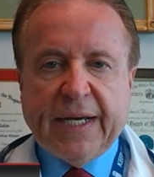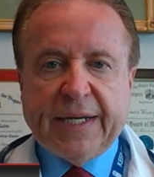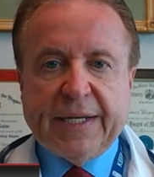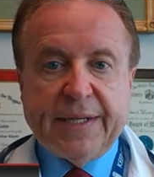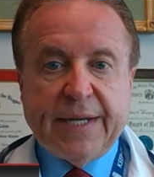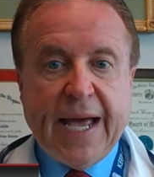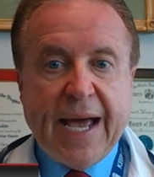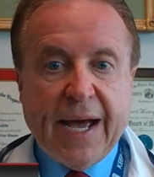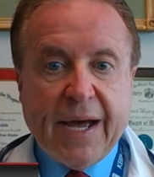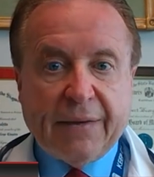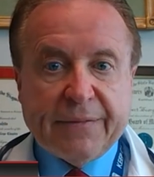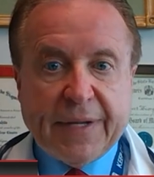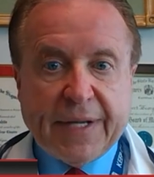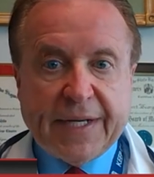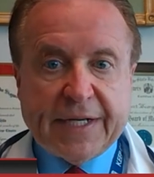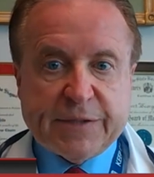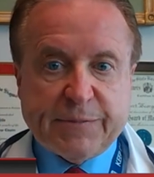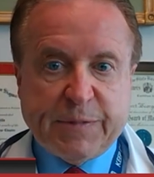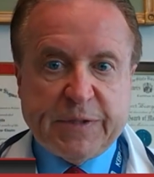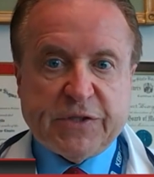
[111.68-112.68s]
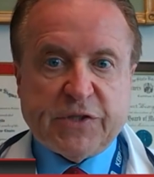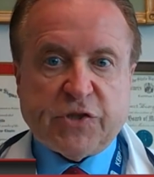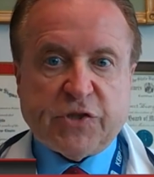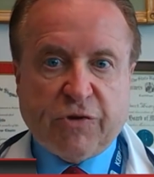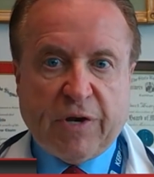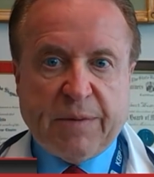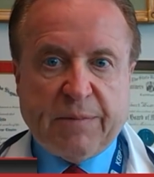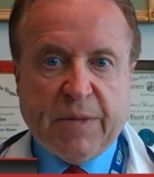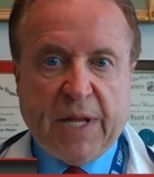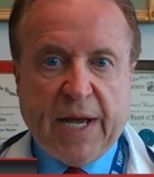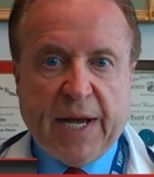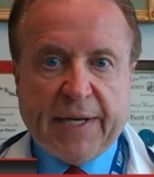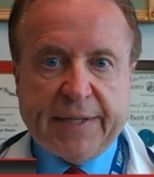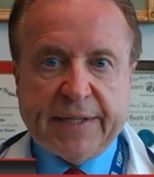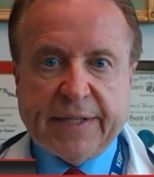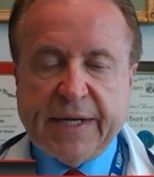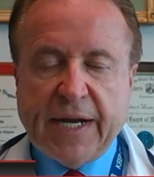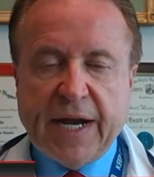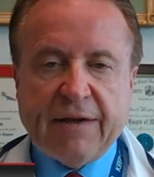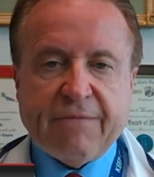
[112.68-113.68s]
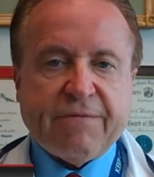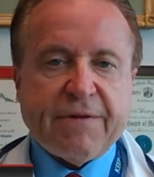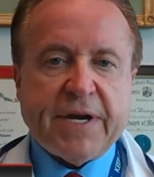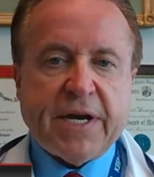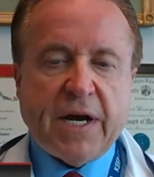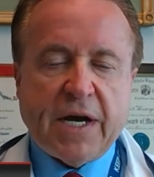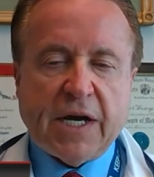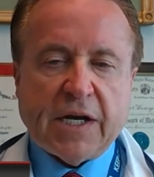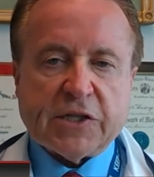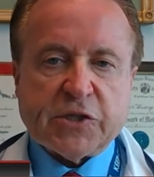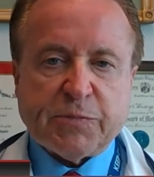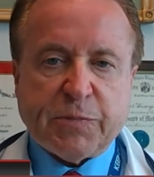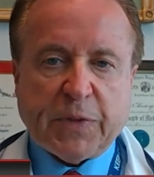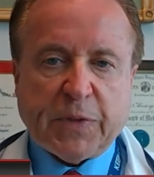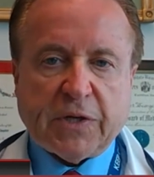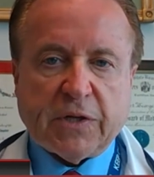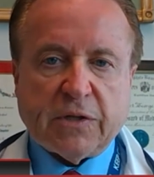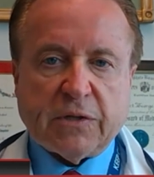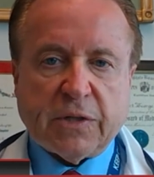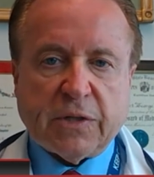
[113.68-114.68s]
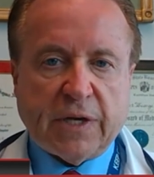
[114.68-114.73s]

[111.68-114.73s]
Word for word: Now that has been streamlined, and every hospital,